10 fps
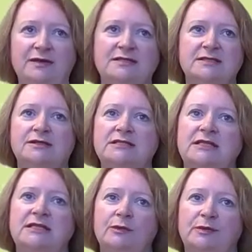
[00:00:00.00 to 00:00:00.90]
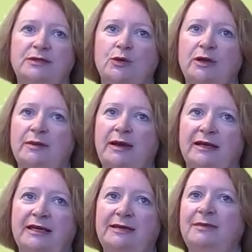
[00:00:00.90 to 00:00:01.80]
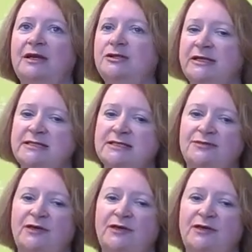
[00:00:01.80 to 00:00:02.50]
So today we'll be talking about key metrics,